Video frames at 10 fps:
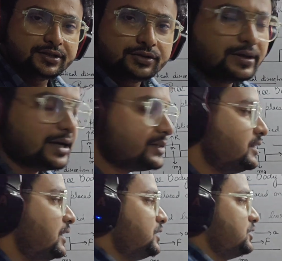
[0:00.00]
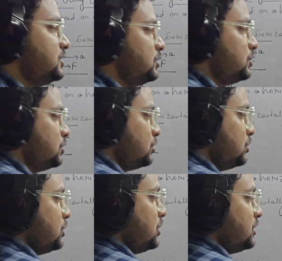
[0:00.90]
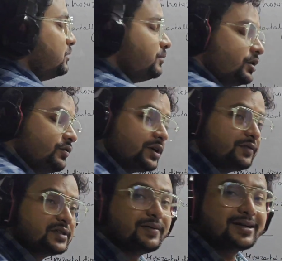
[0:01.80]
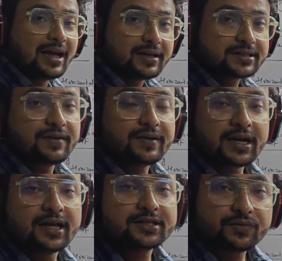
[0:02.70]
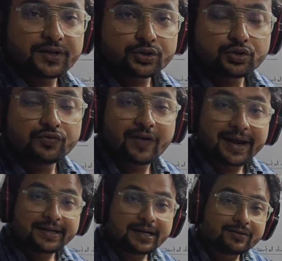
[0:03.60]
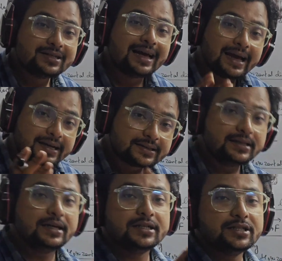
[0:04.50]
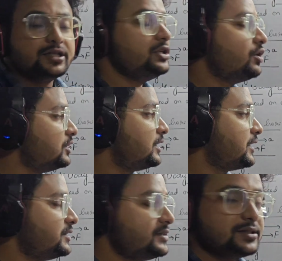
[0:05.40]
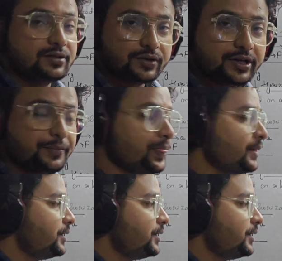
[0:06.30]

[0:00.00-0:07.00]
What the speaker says: into acceleration. Remember what was our task? Our task was to find out the acceleration in all the cases. Okay,